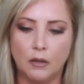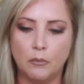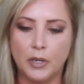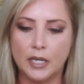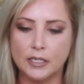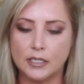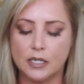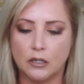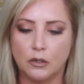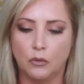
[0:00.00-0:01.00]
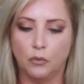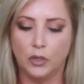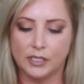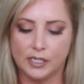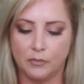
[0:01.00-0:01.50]
but
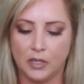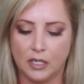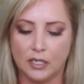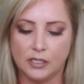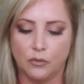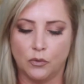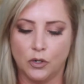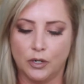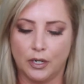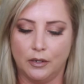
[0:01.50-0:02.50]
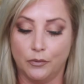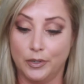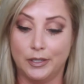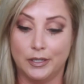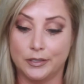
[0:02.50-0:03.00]
when something doesn't work, it
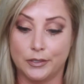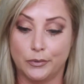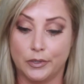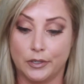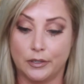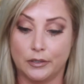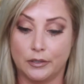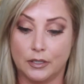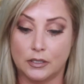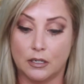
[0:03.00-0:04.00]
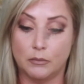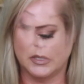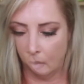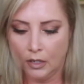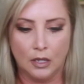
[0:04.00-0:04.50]
really doesn't work. That's all I'm
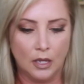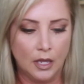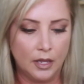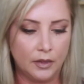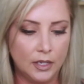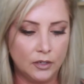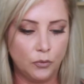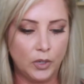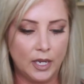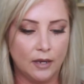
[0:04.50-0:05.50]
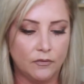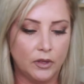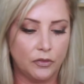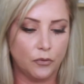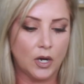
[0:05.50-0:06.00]
going to say. Then we have
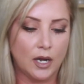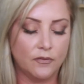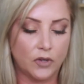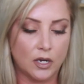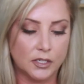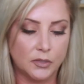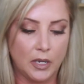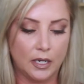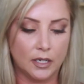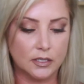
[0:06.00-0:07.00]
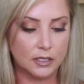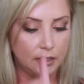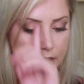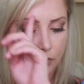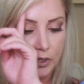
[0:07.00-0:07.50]
the Thrive Causemetics
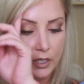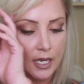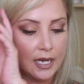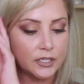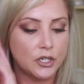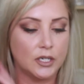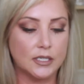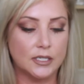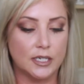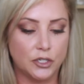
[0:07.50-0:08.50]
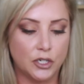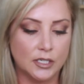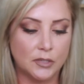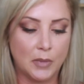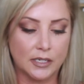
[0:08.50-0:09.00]
Liquid Lash
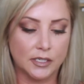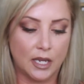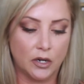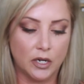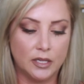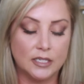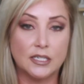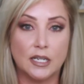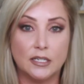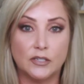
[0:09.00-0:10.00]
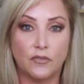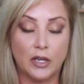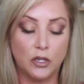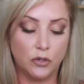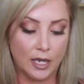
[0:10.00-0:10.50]
Extensions Mascara. This is
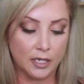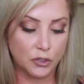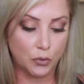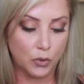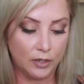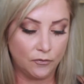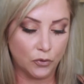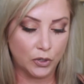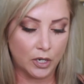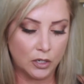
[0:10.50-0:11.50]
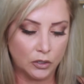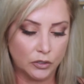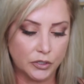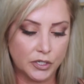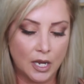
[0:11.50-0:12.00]
valued at
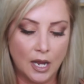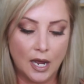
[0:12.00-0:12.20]
$24.